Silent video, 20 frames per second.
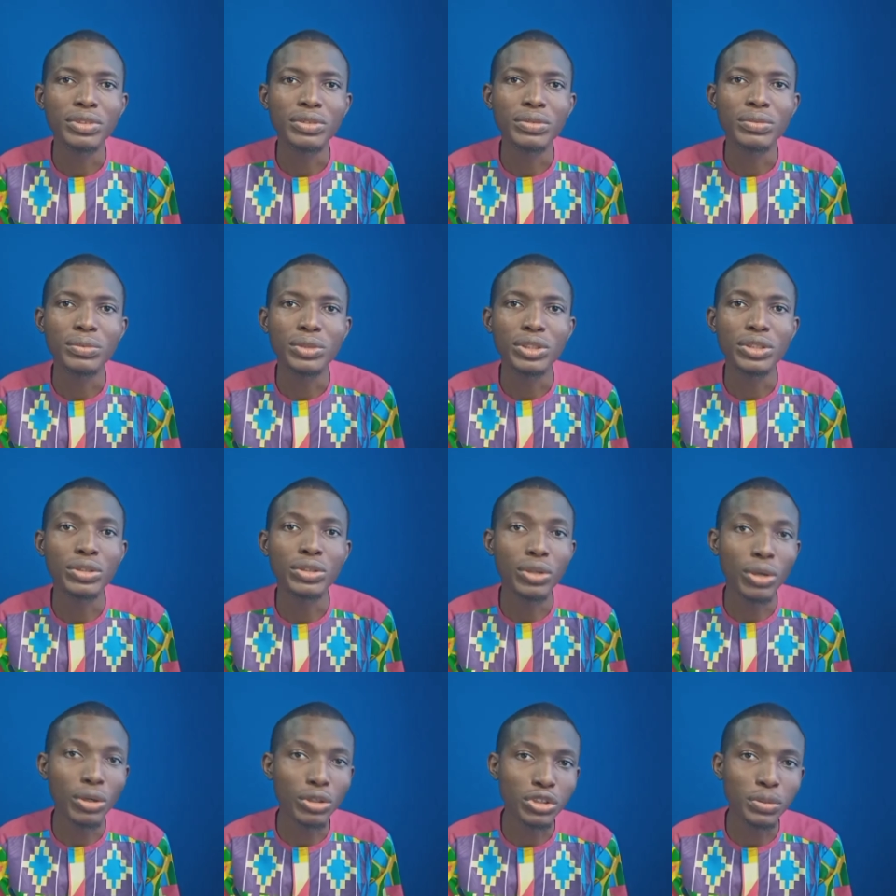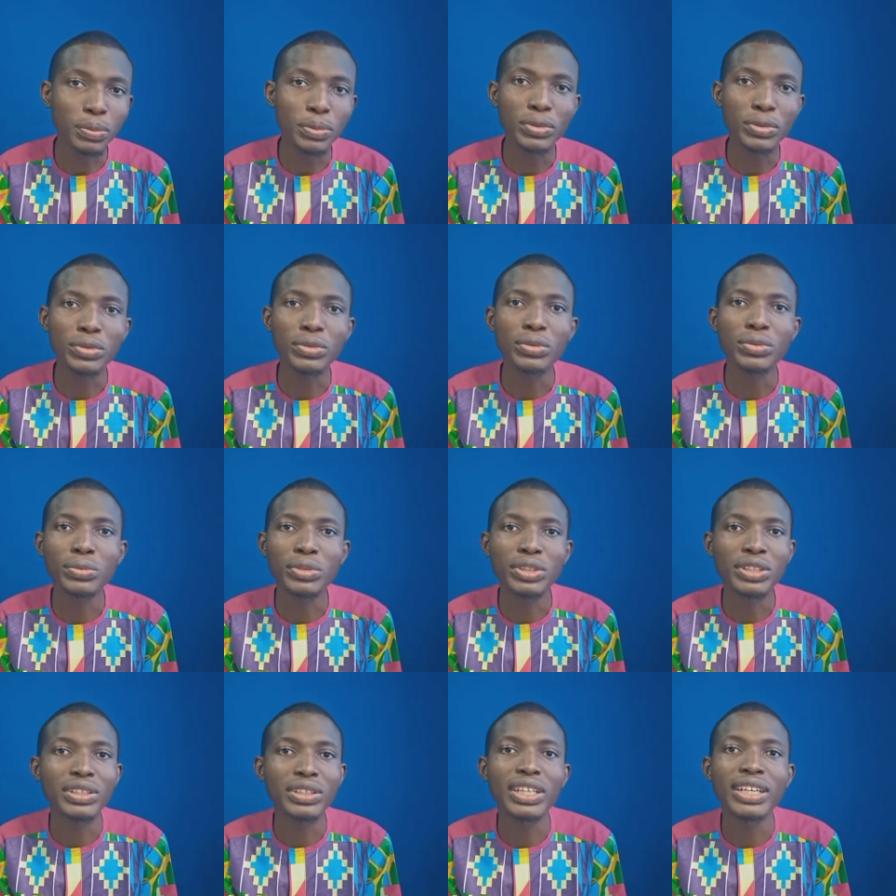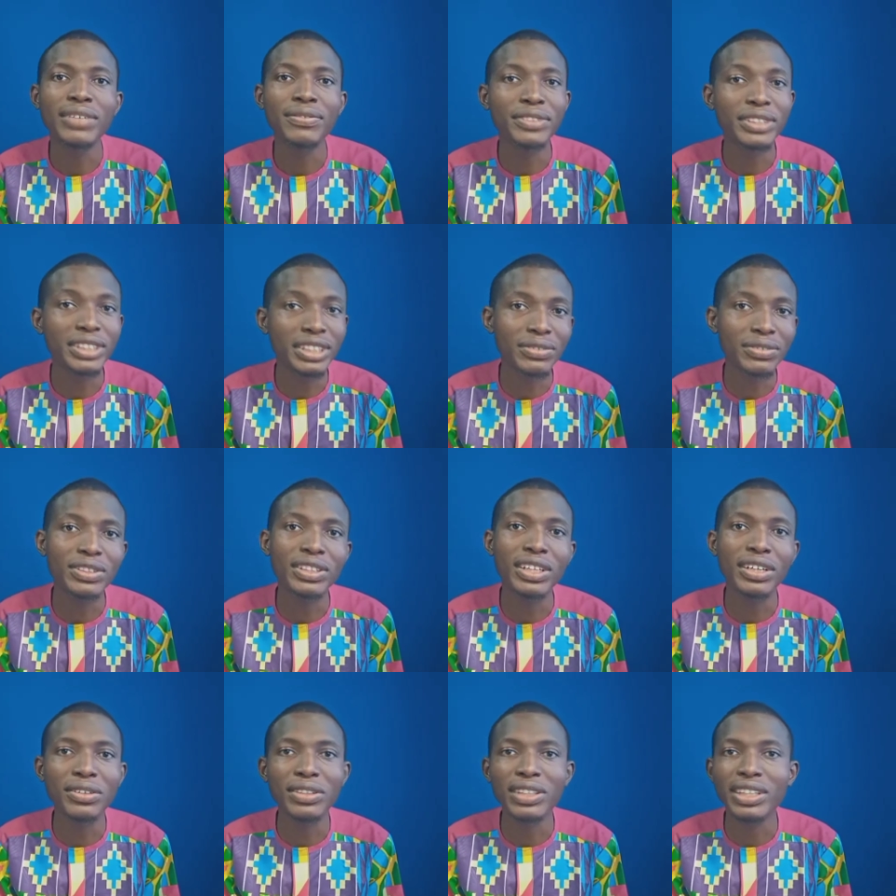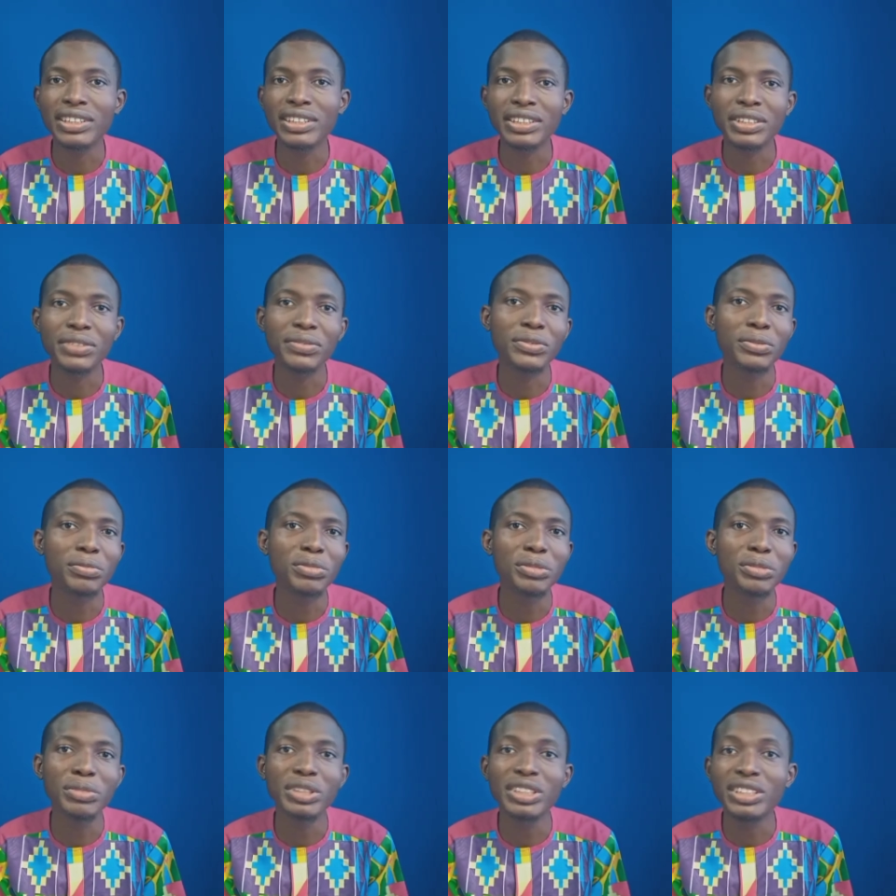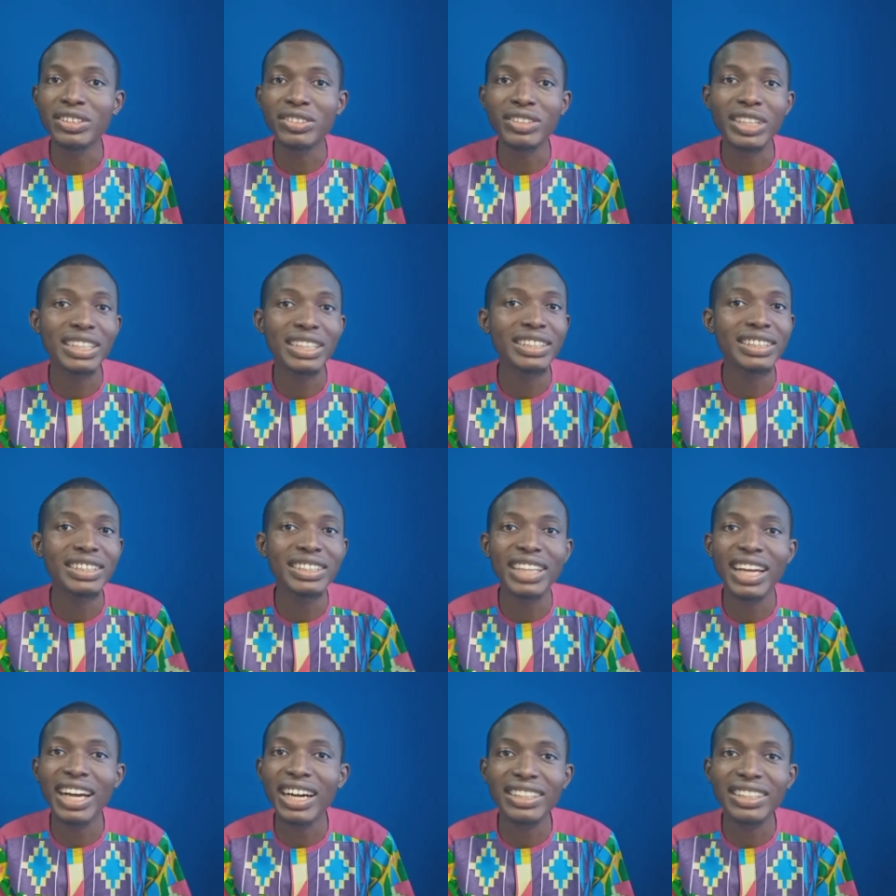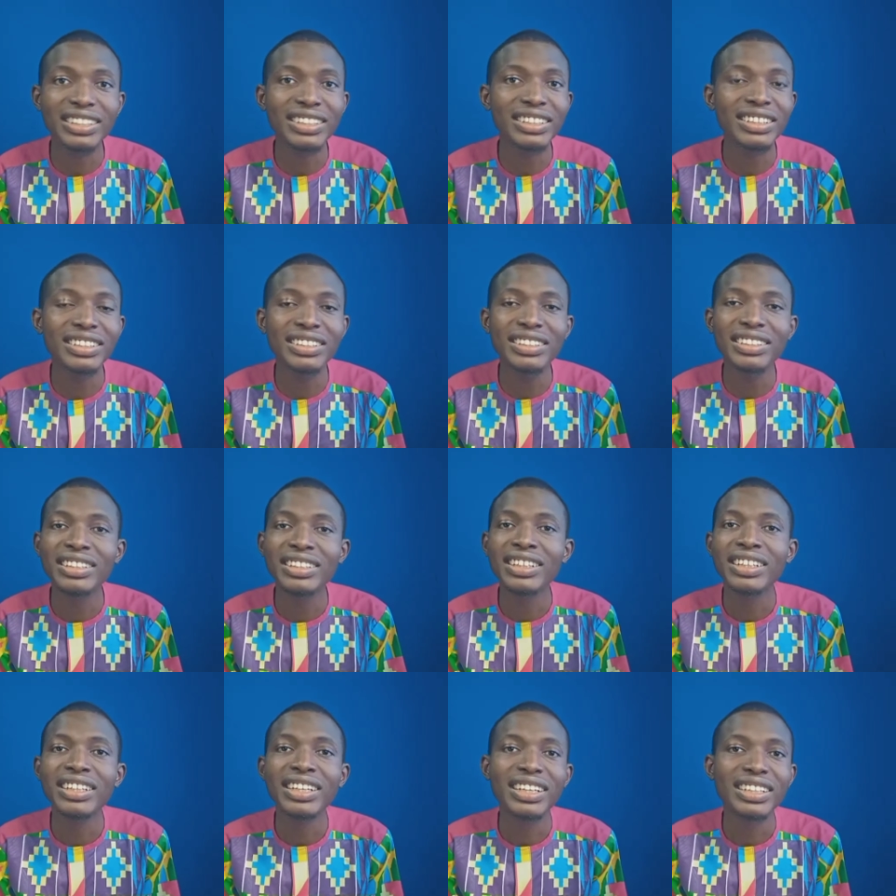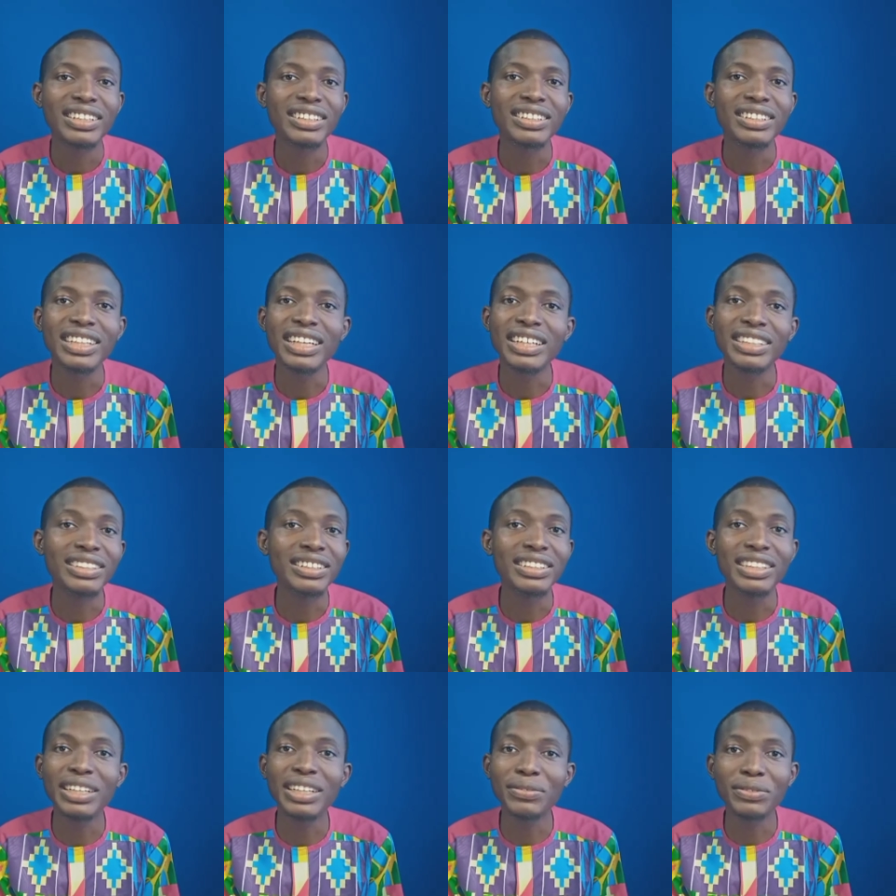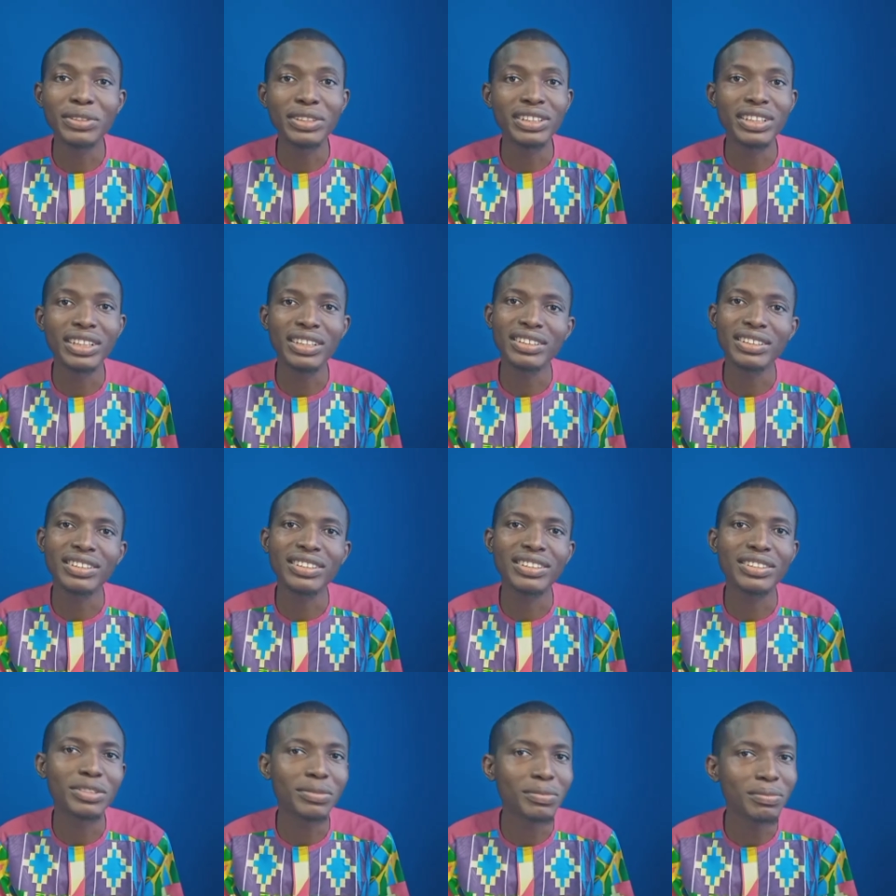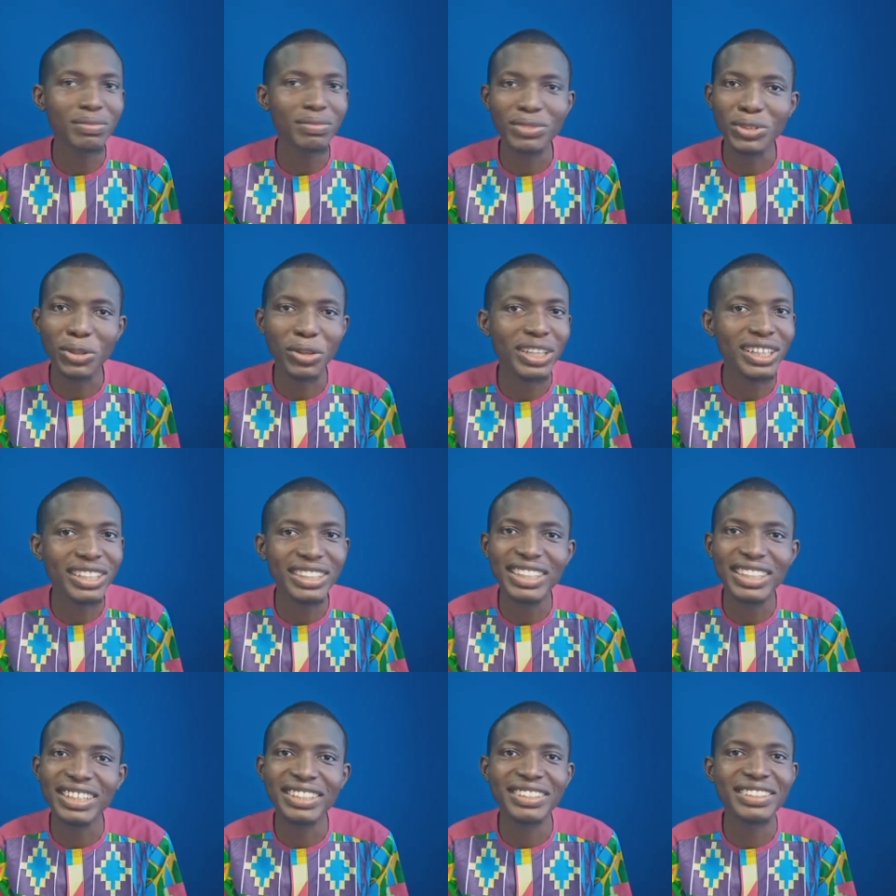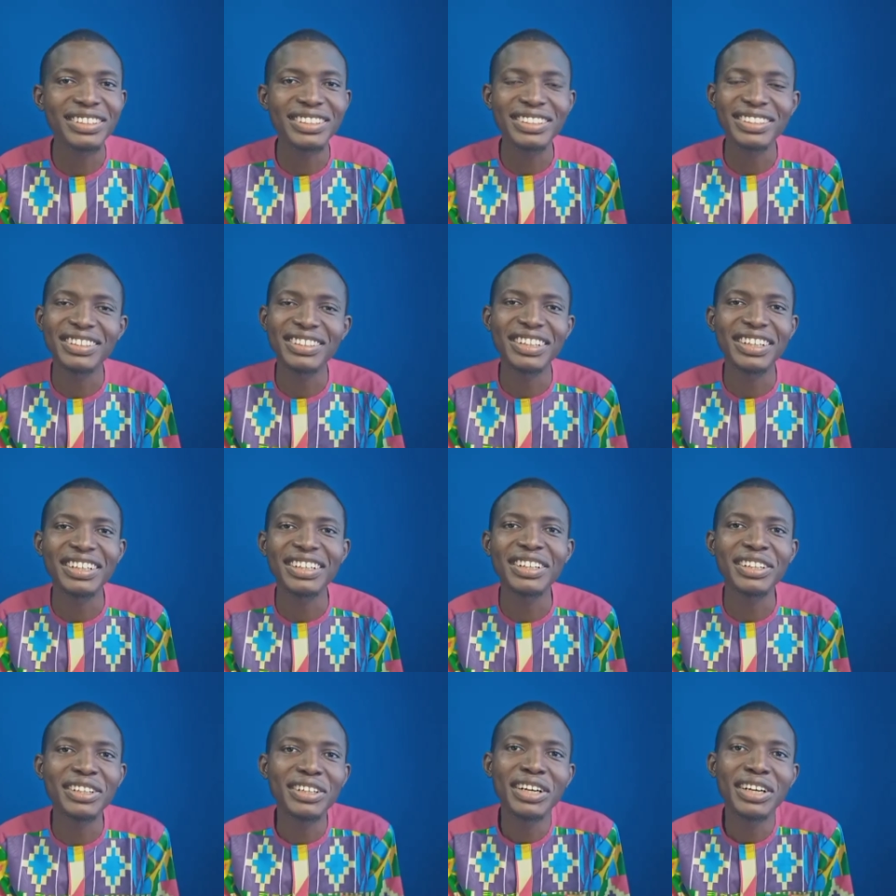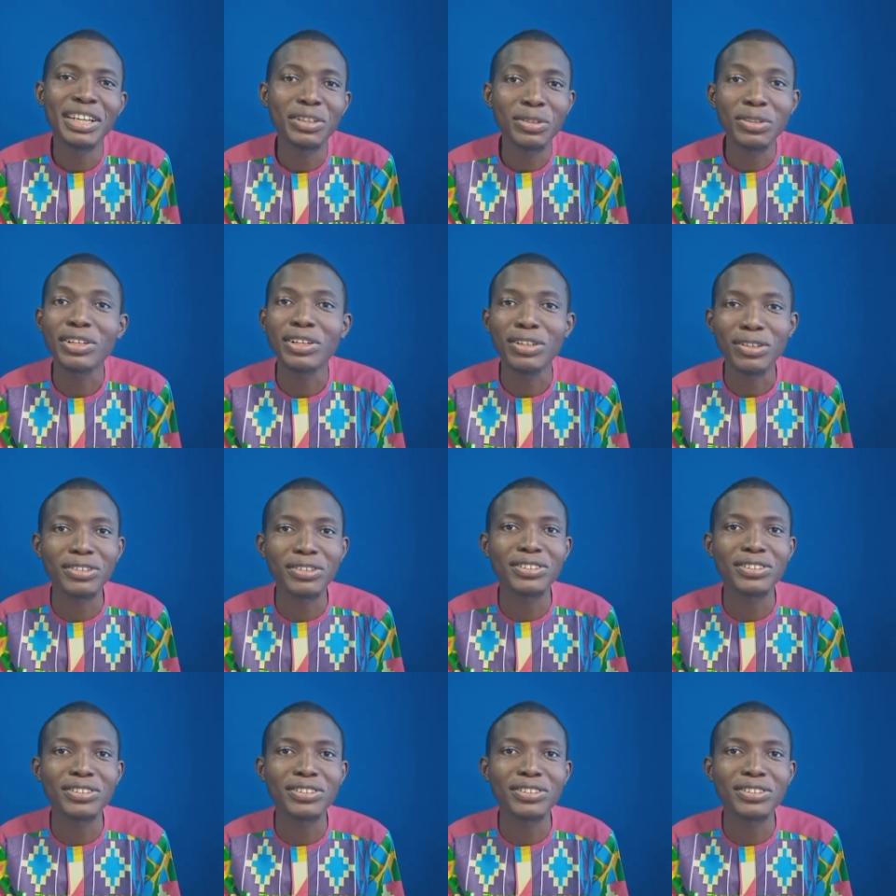with the gospel, with every gift that God has given me. Be it writing, acting, in every sense, talking, and I talk a lot.